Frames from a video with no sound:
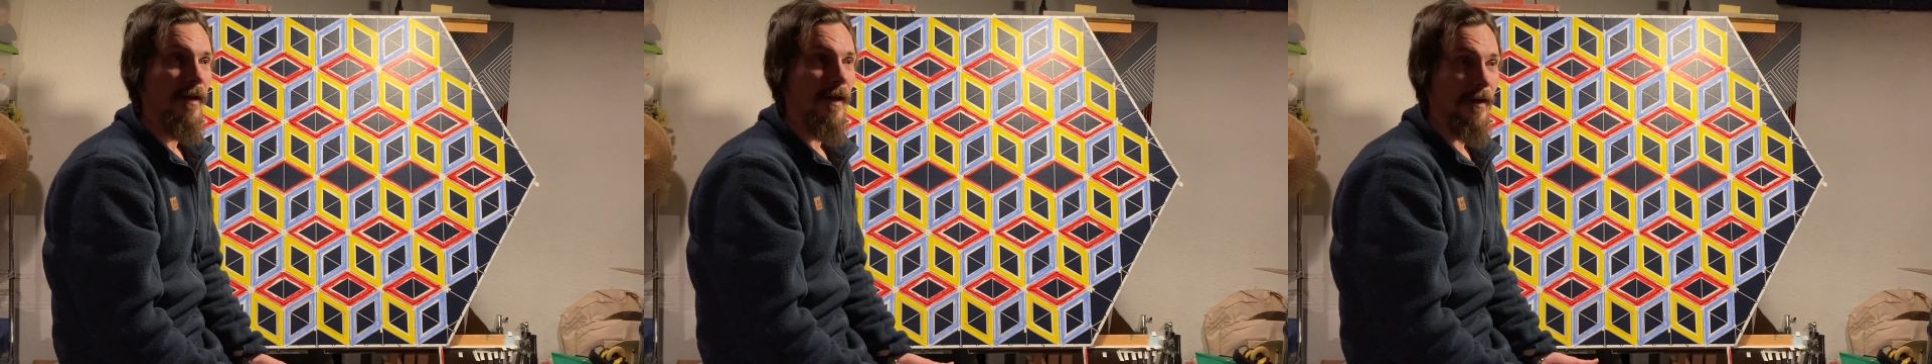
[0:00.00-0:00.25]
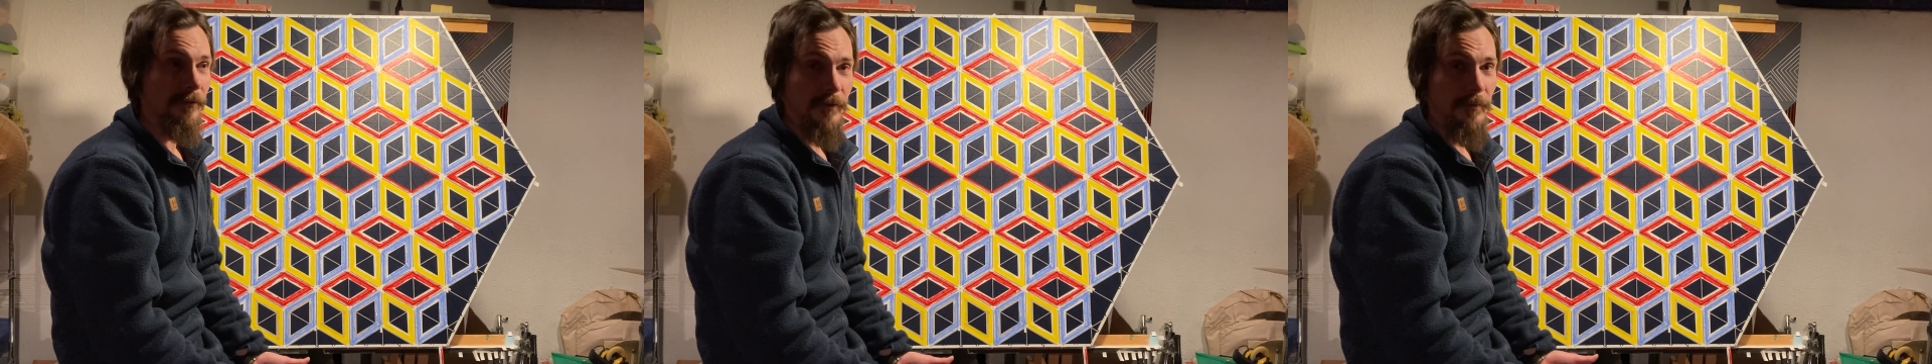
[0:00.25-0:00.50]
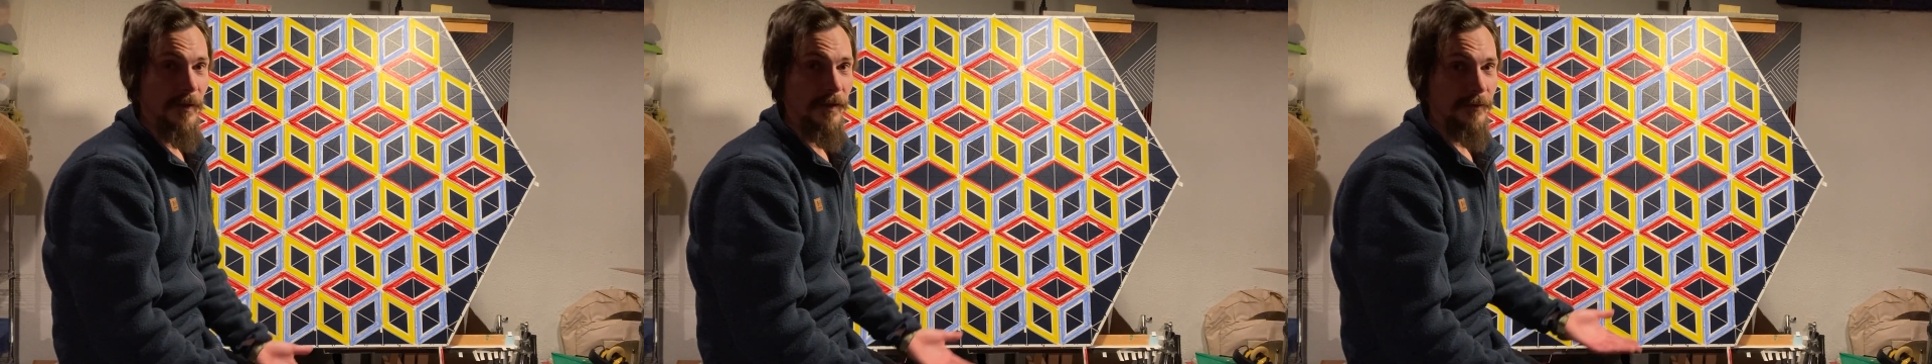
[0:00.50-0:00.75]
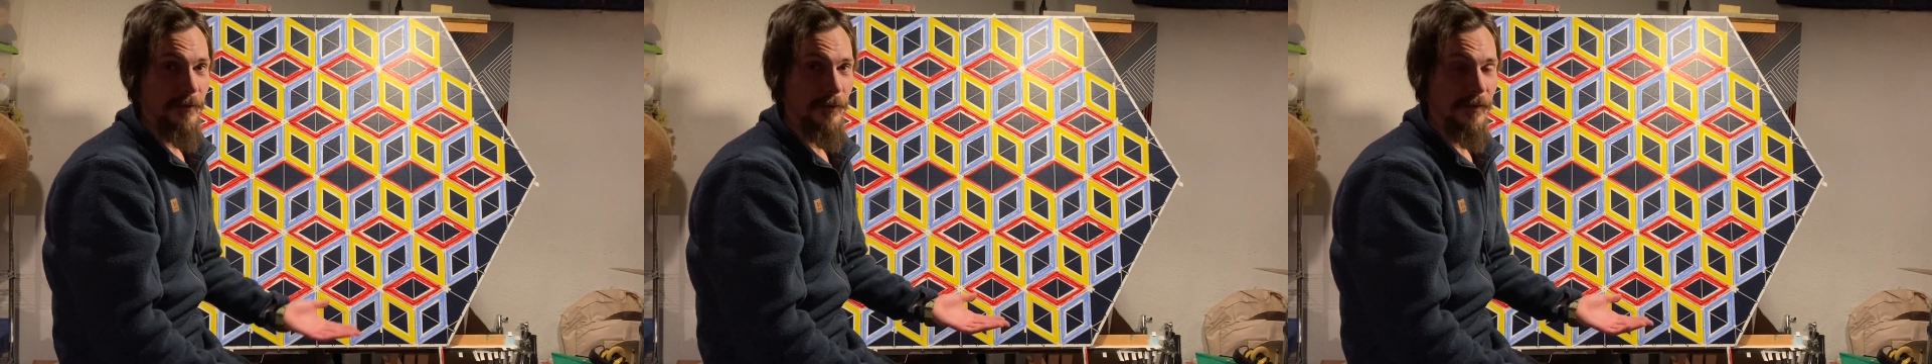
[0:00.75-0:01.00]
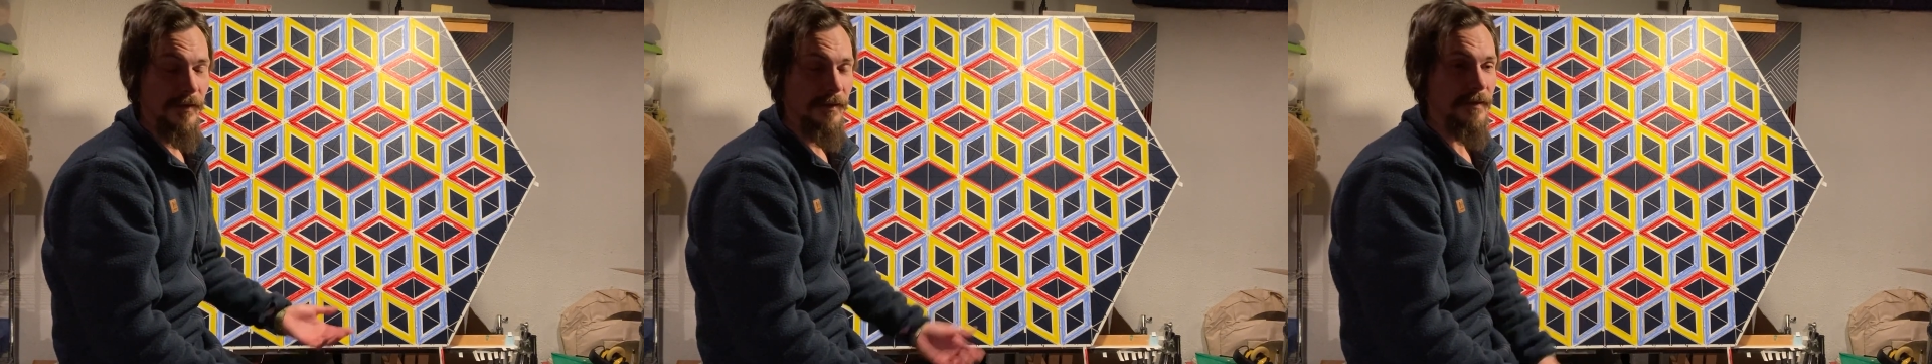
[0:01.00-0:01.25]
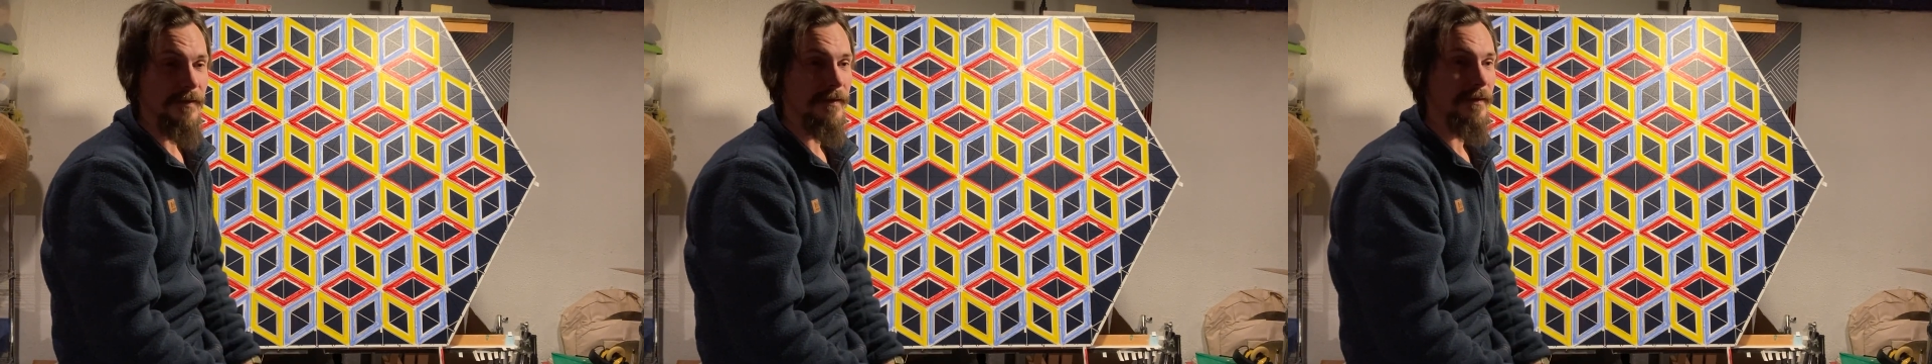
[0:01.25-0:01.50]
everybody will think
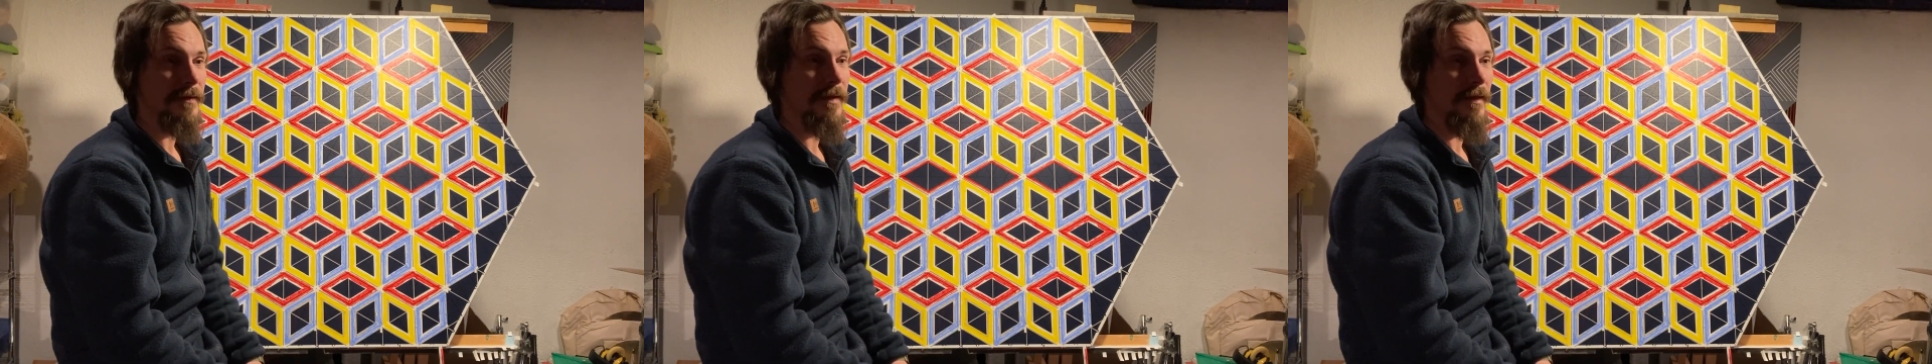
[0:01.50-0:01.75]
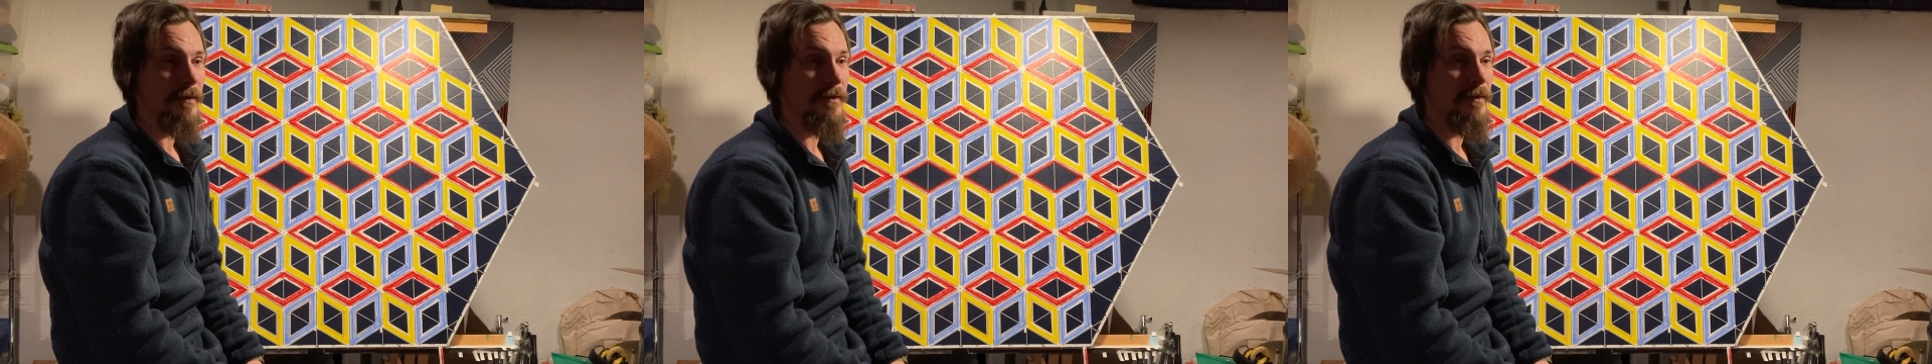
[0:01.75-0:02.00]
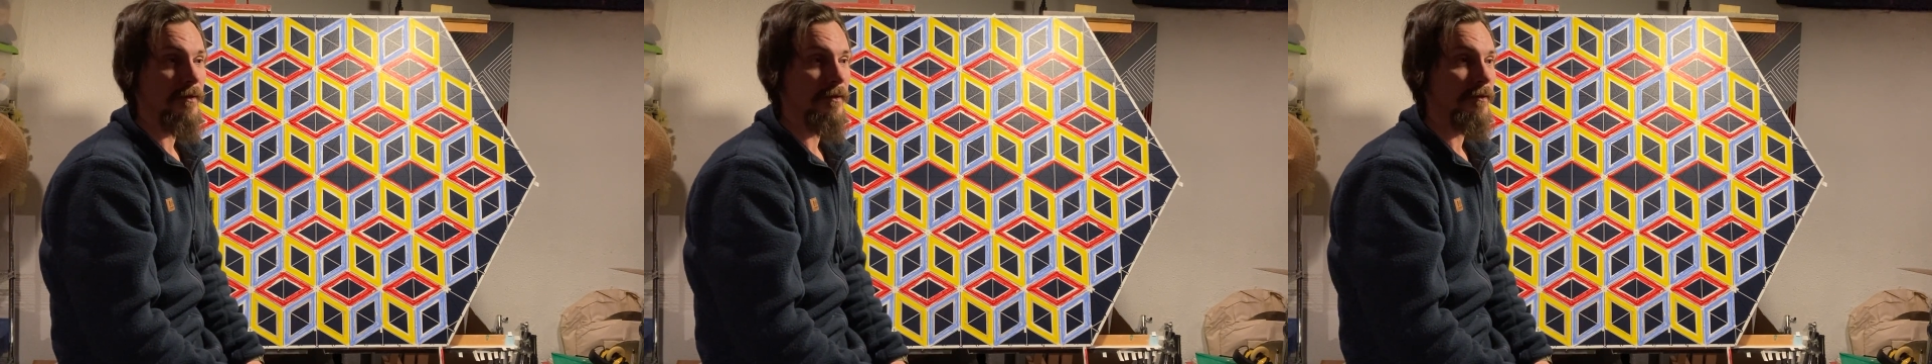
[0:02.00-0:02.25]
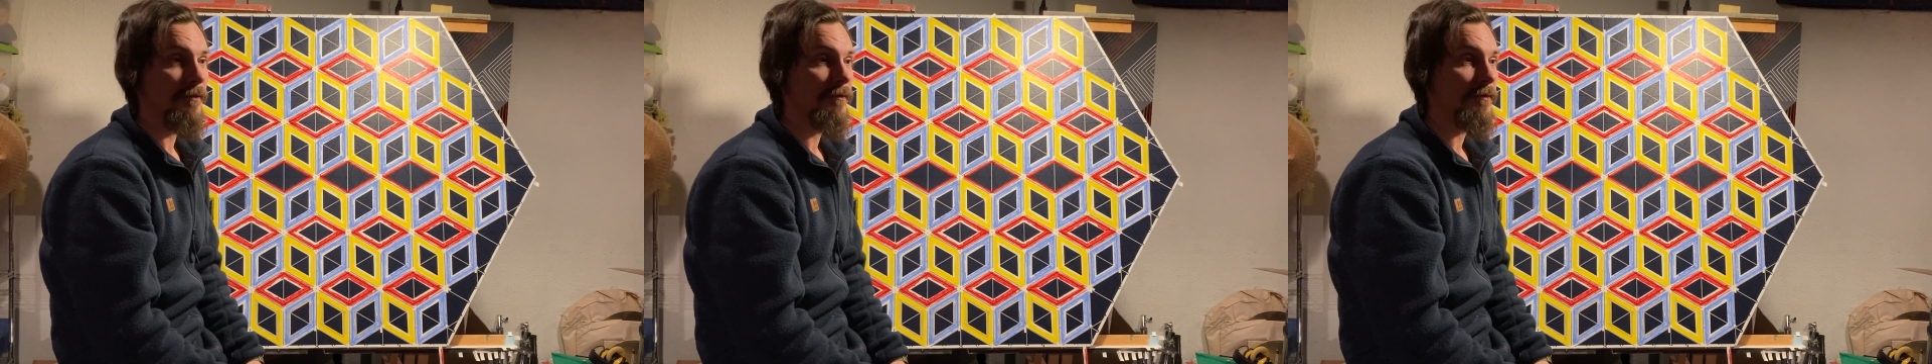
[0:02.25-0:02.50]
it's intentional.